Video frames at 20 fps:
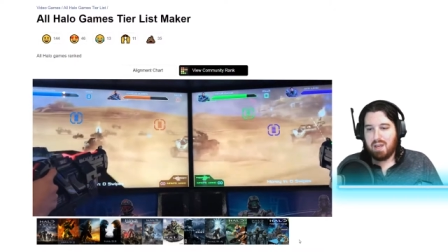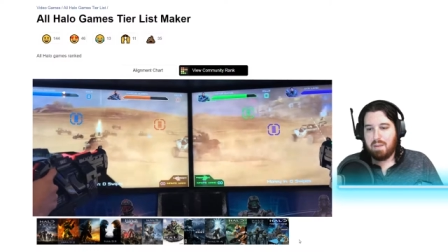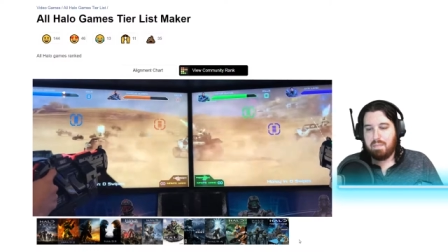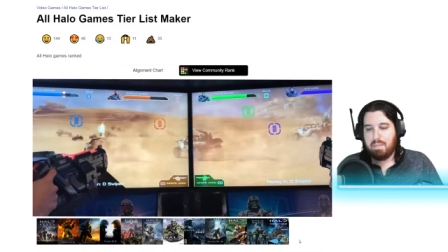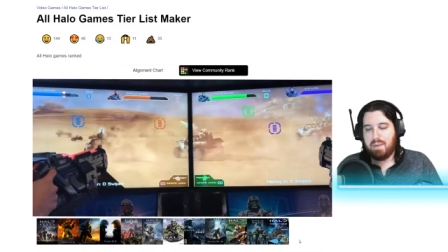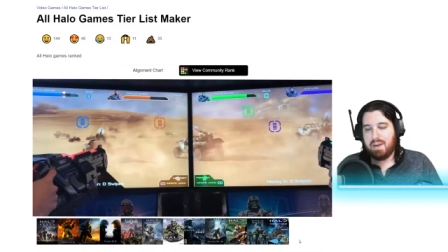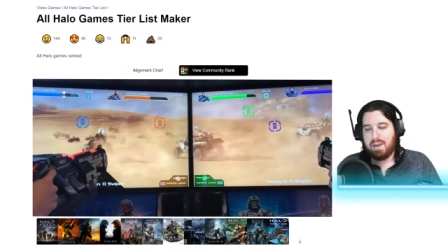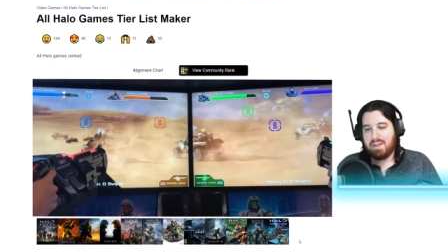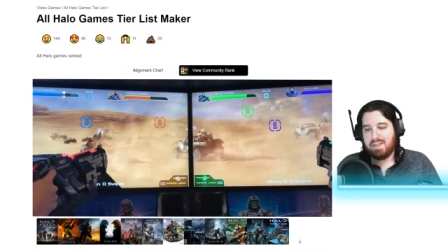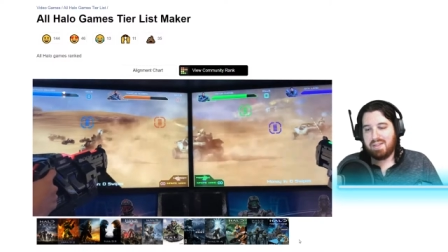
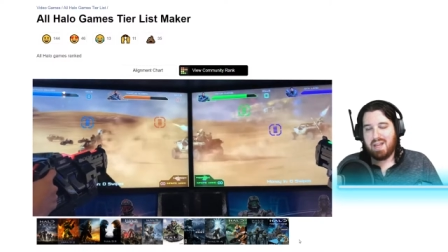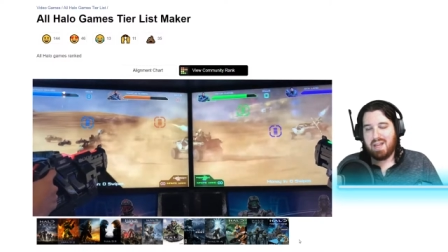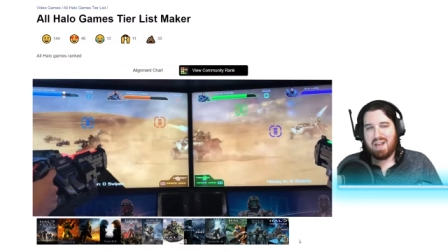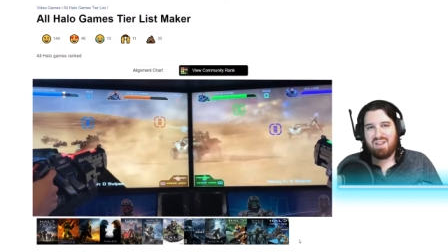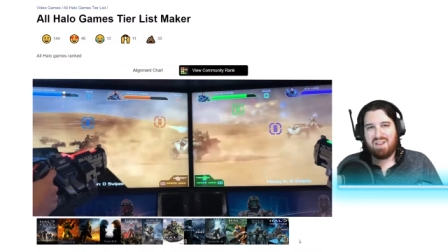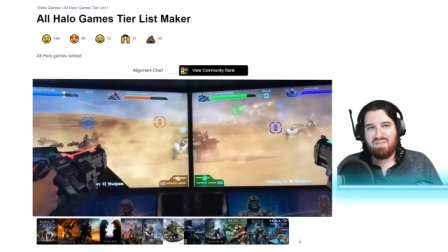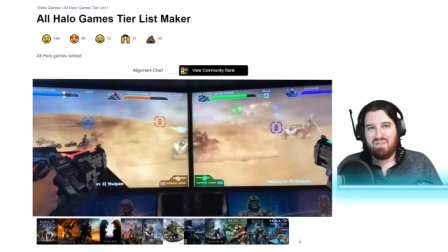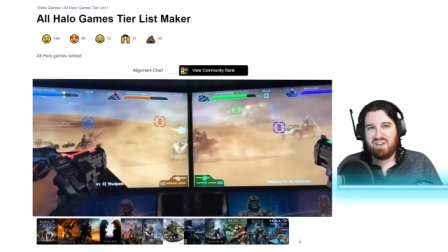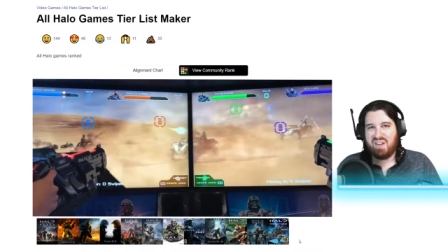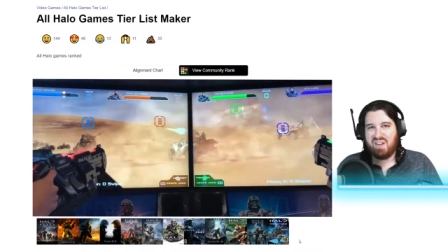but it's not
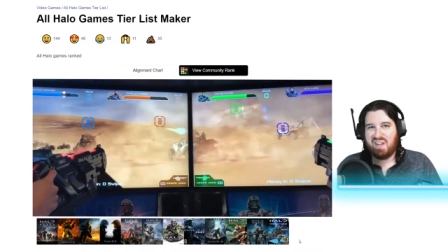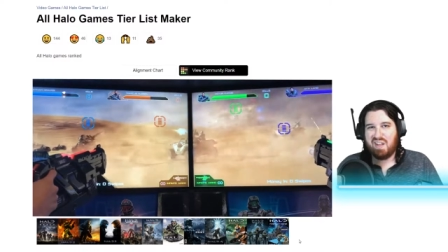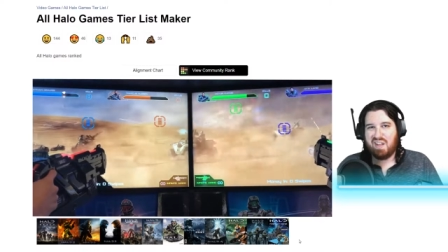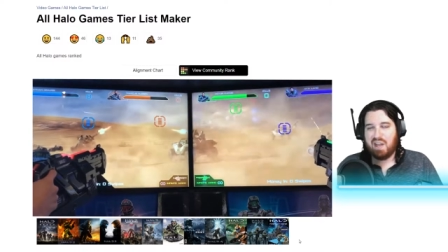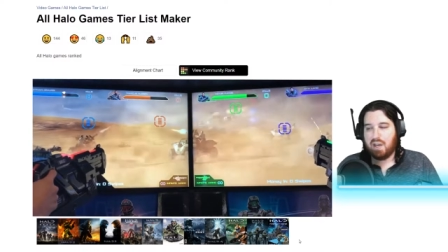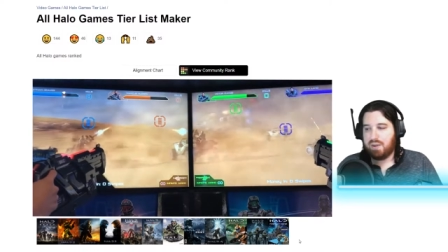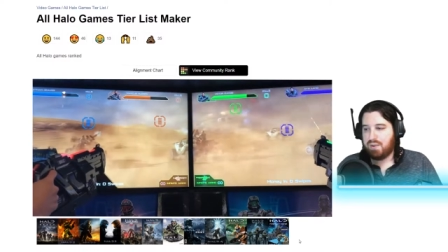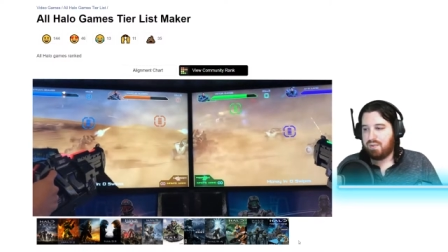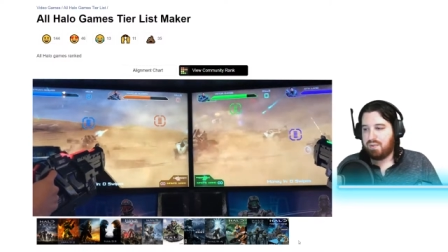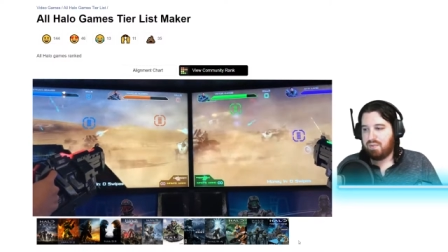really
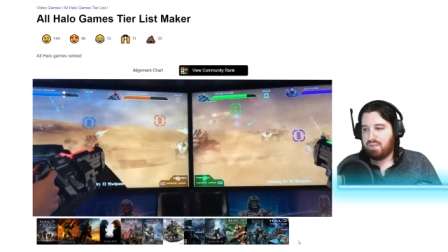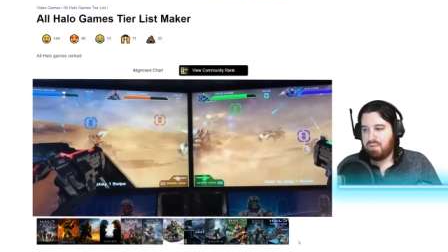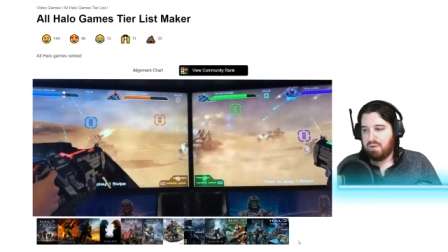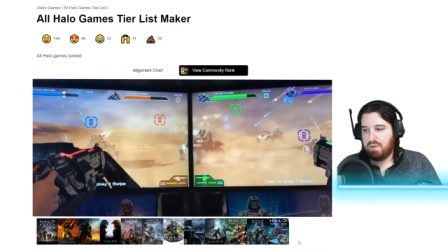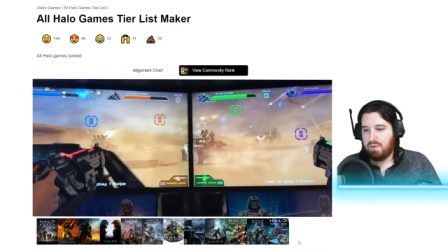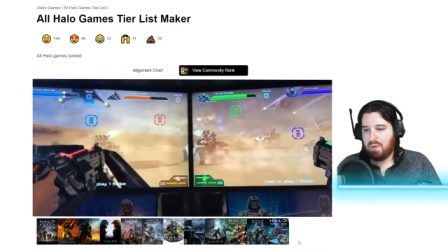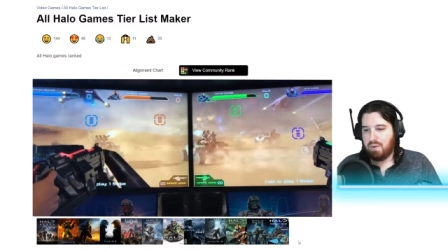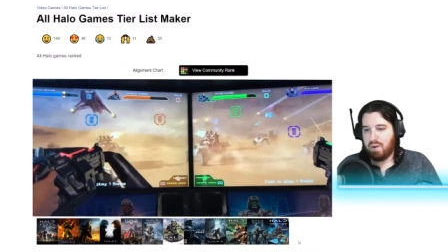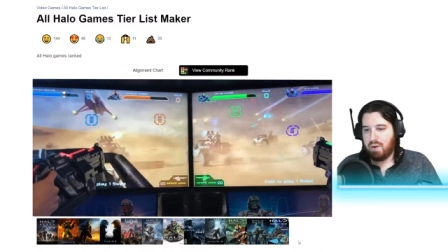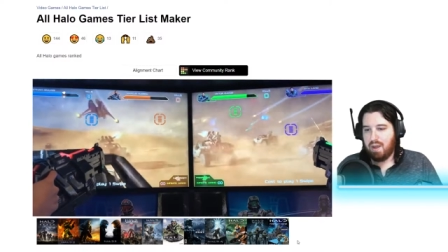a
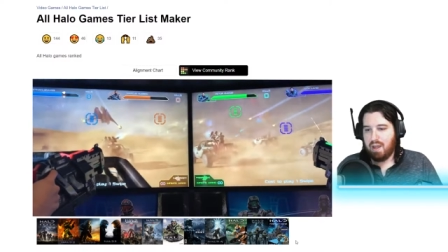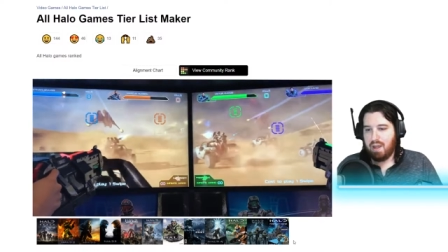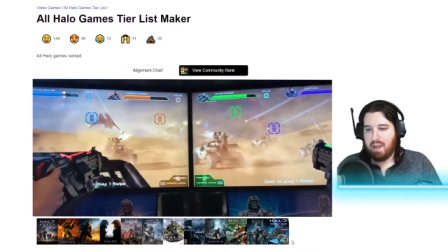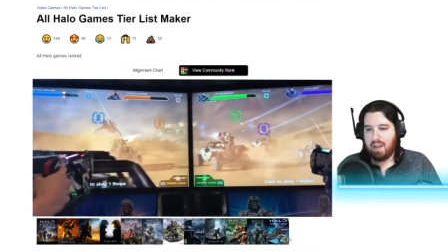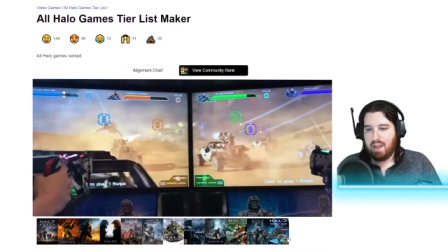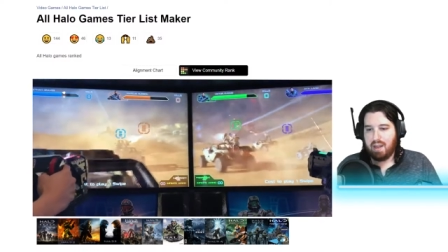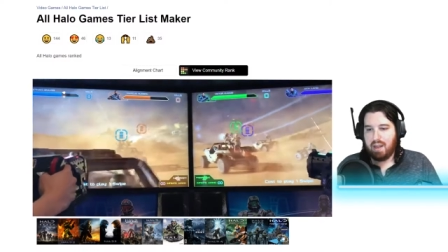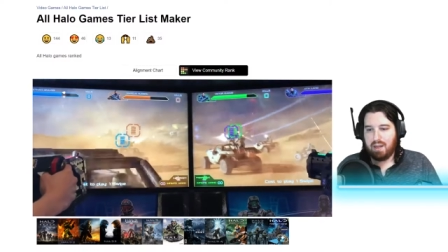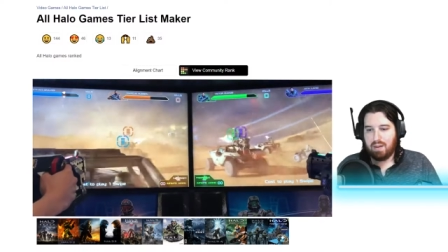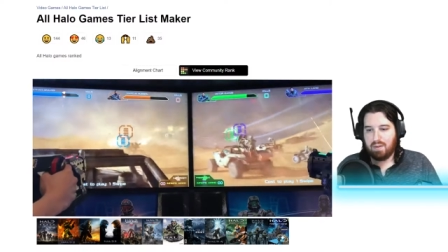true
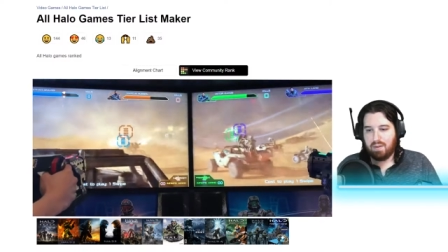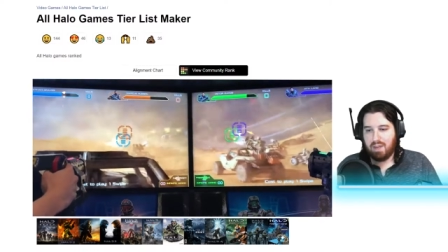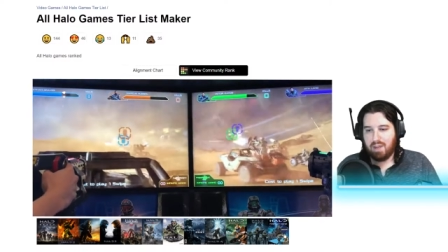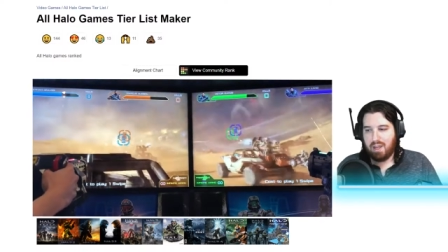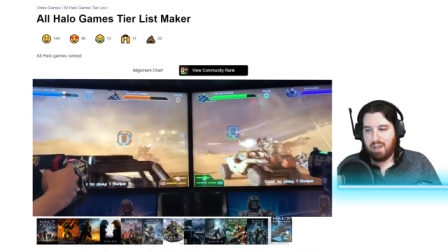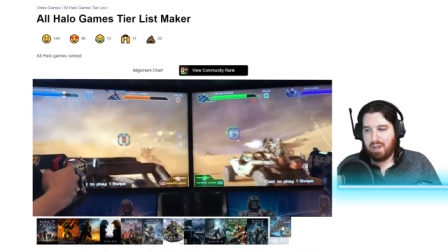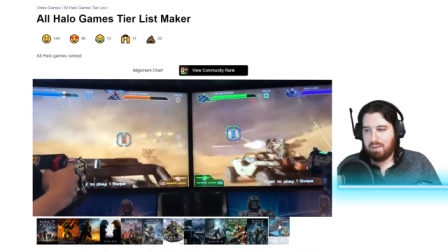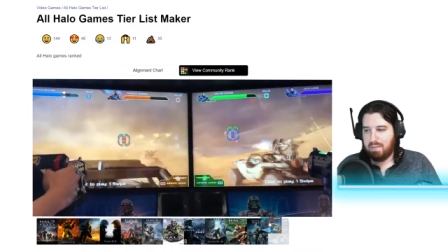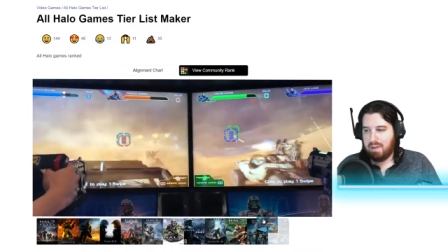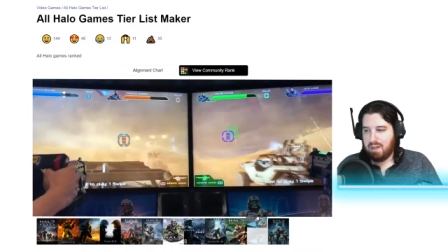Halo
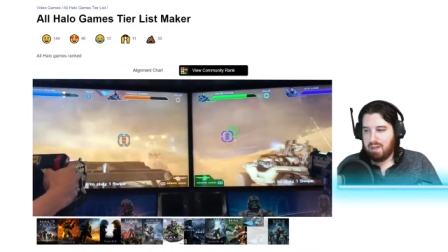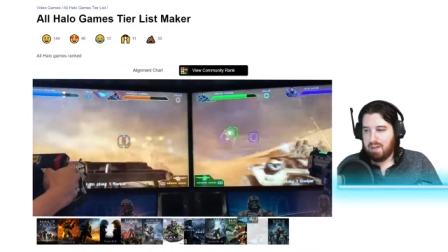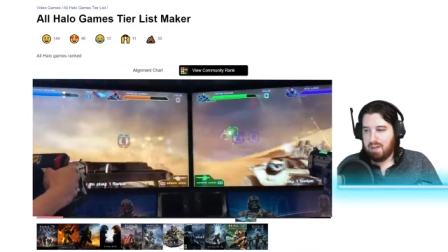game.